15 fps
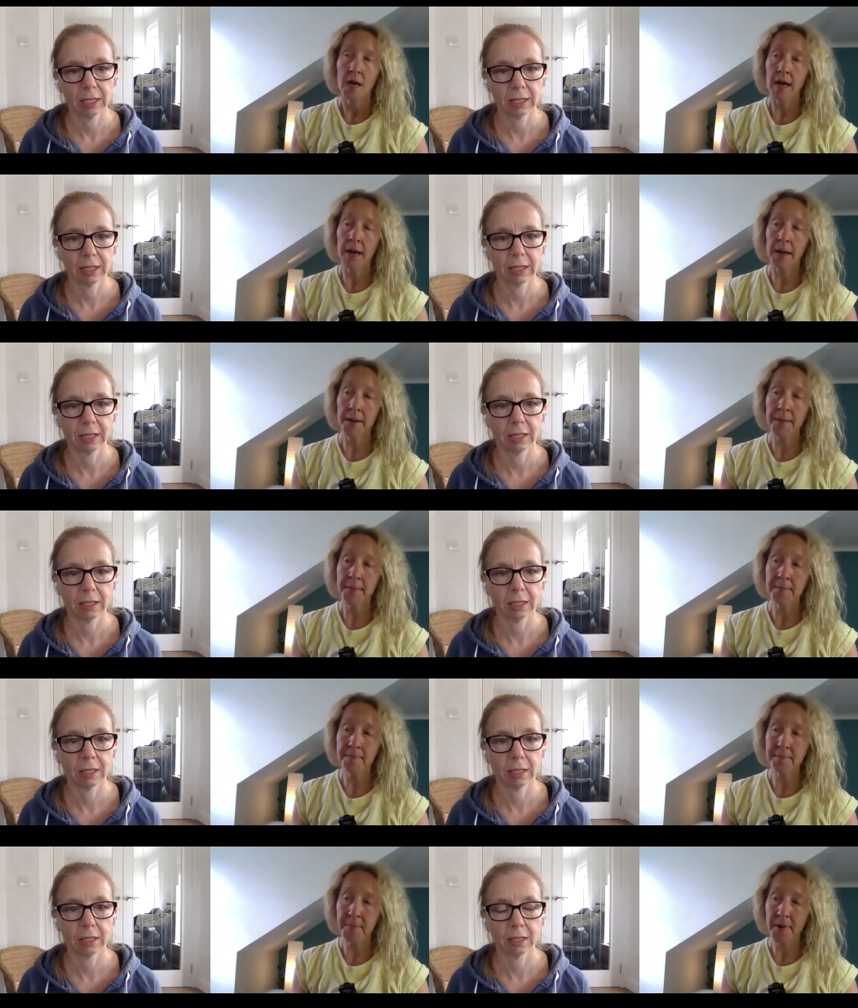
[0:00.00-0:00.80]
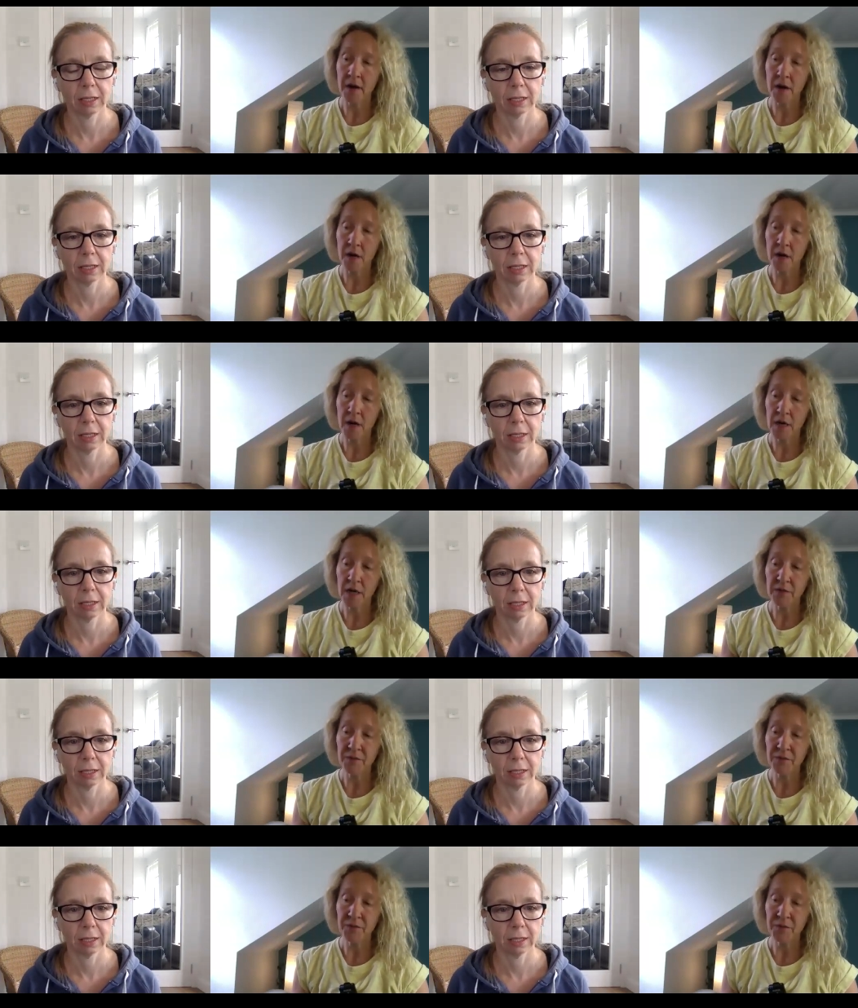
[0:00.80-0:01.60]
Speaker 1: Um,
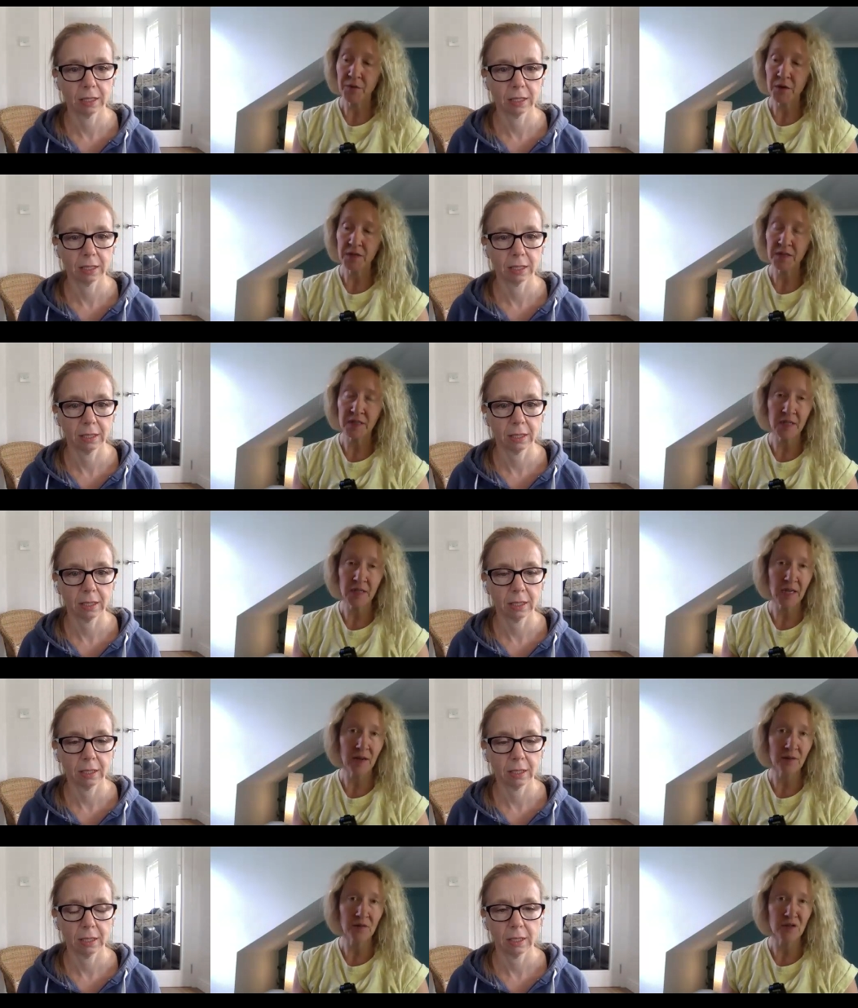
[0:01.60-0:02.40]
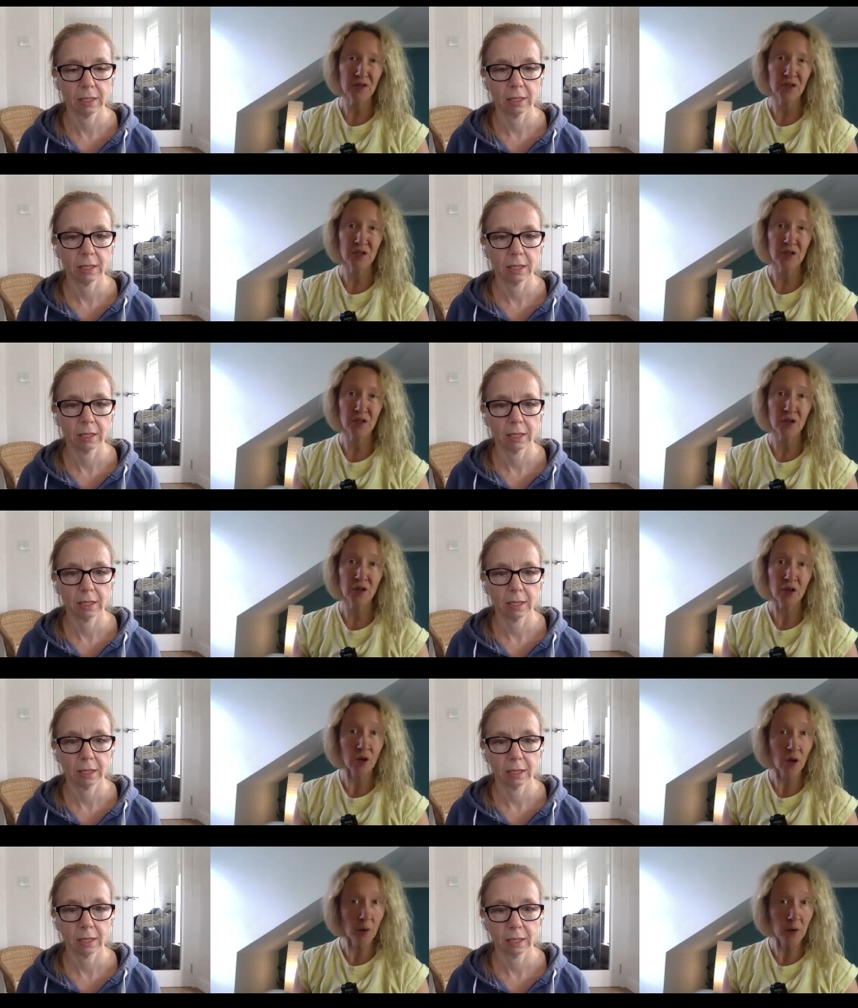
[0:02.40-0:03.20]
I'd first encountered
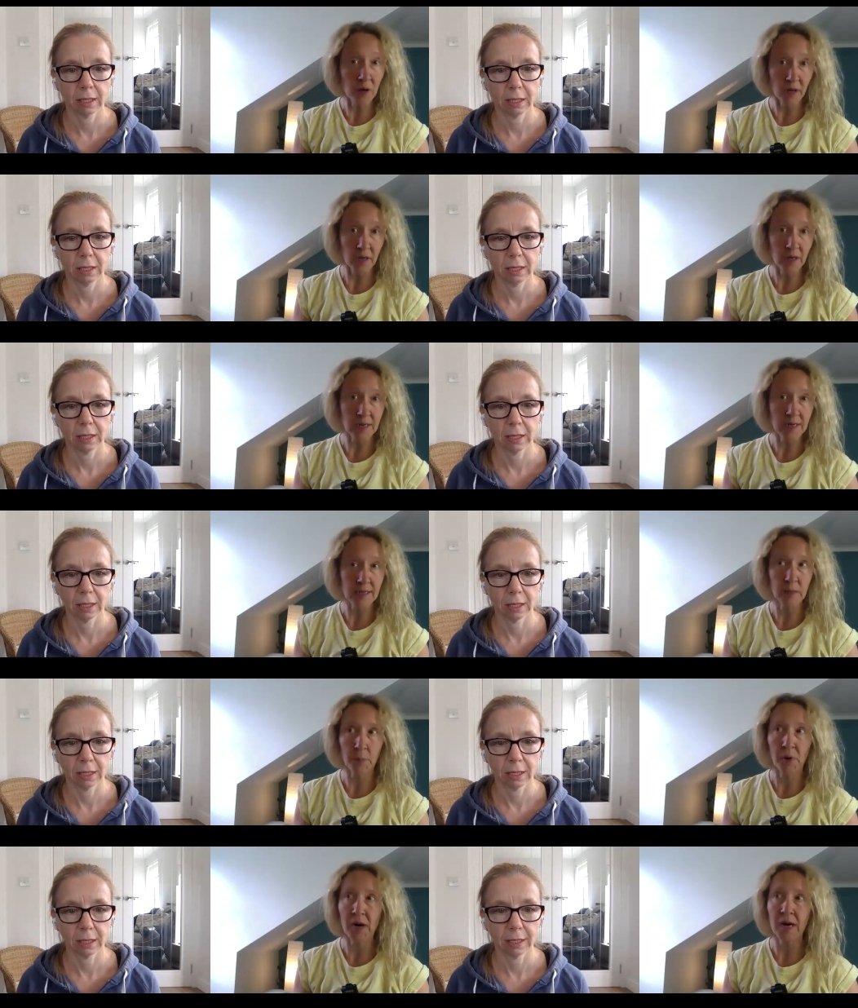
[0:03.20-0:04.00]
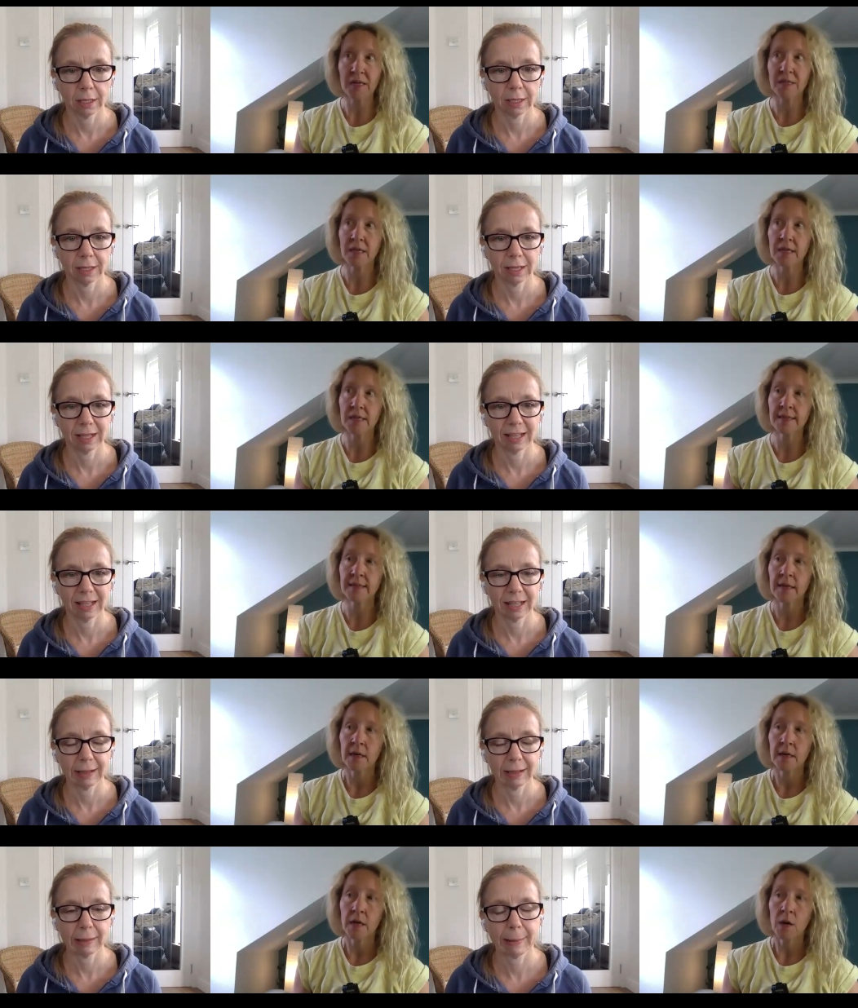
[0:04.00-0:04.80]
yoga as a
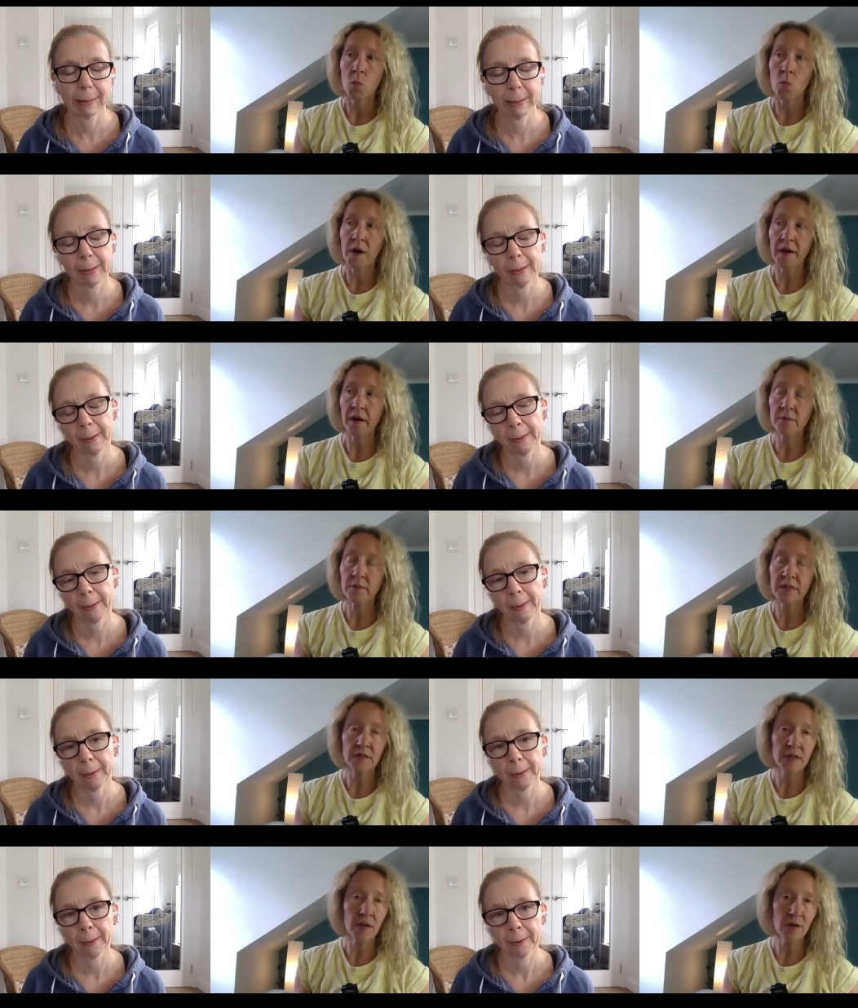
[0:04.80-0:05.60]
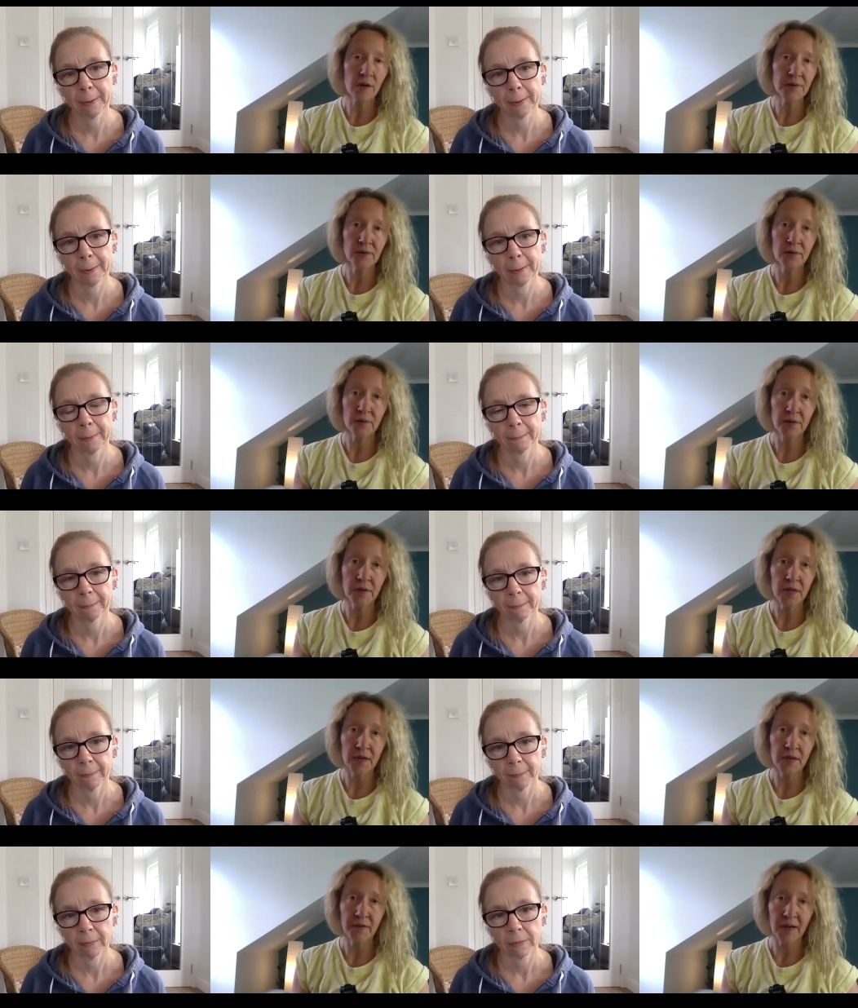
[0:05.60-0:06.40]
practice when I was at the Art
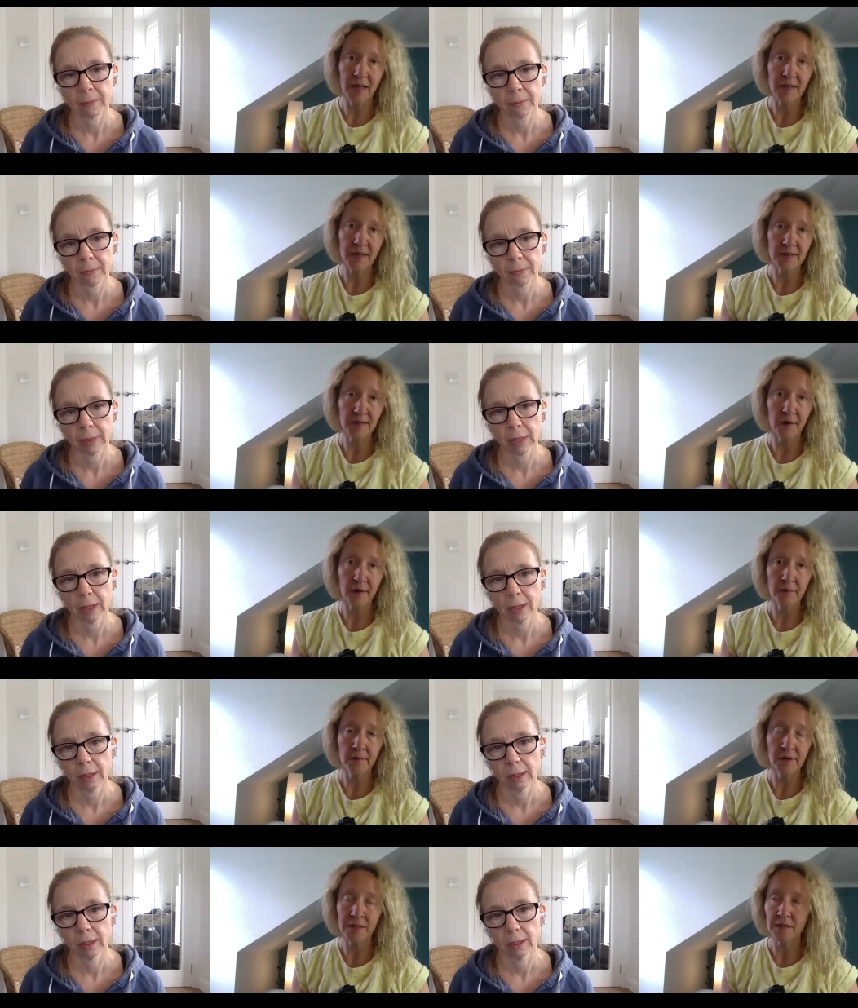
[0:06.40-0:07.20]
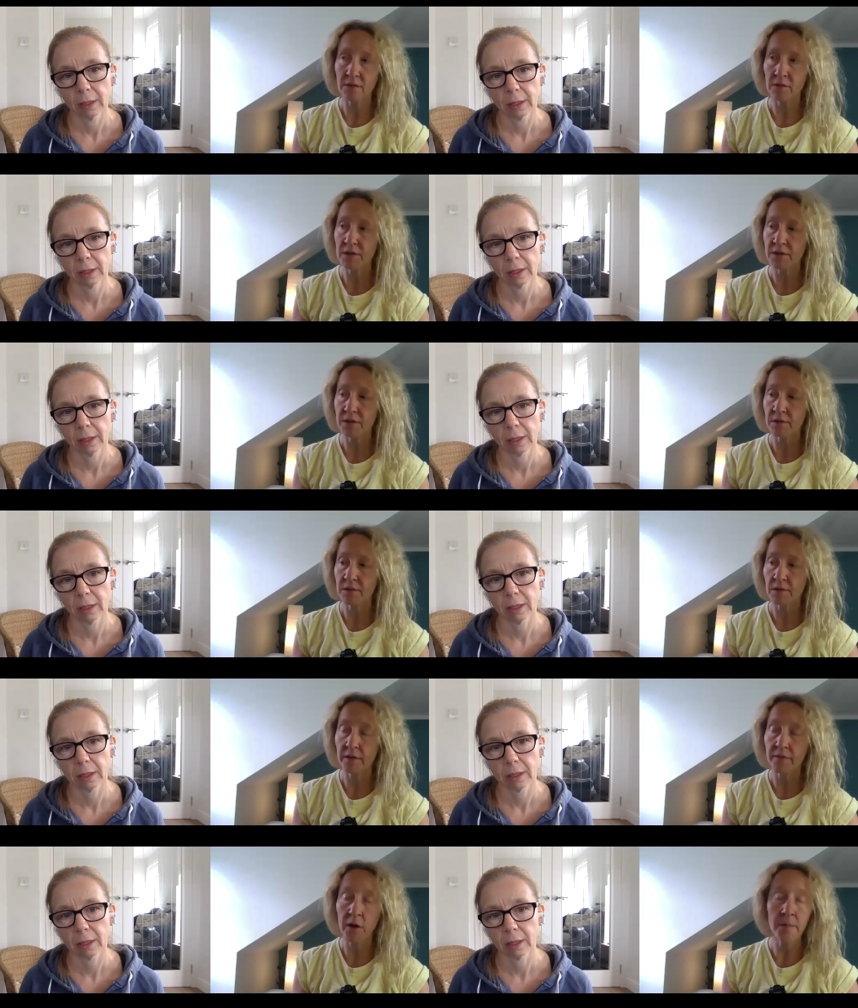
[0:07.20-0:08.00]
School of Glasgow, Glasgow Art
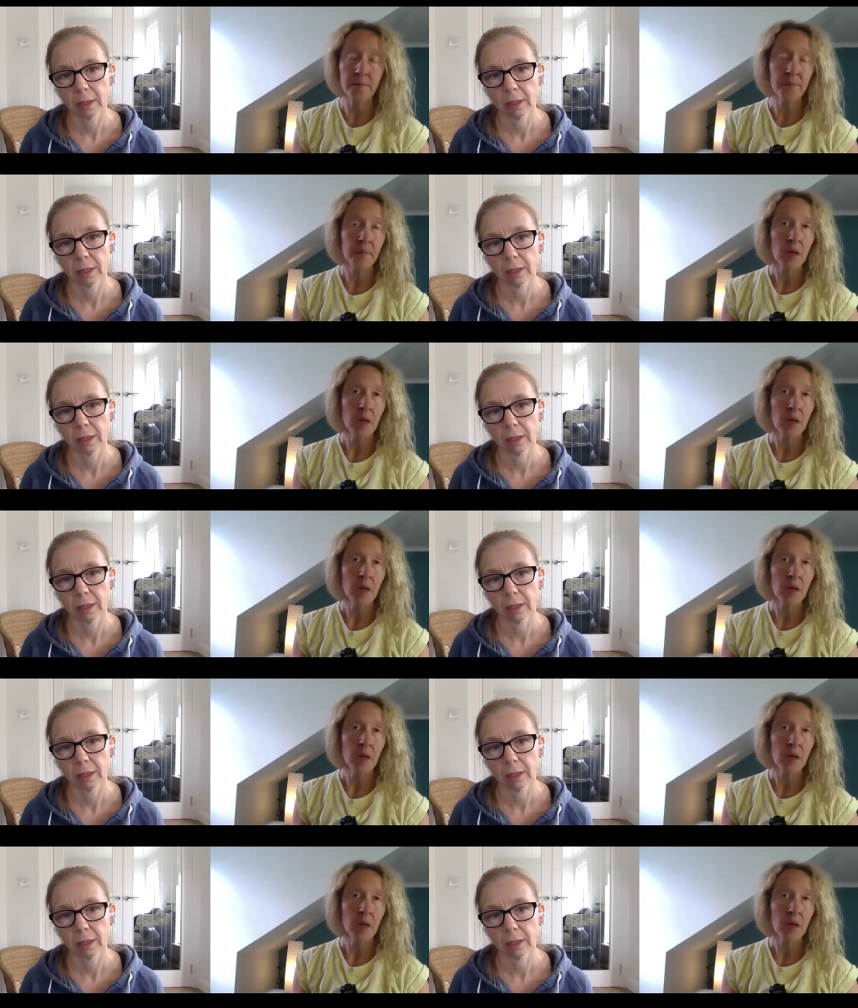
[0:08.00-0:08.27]
School of Art.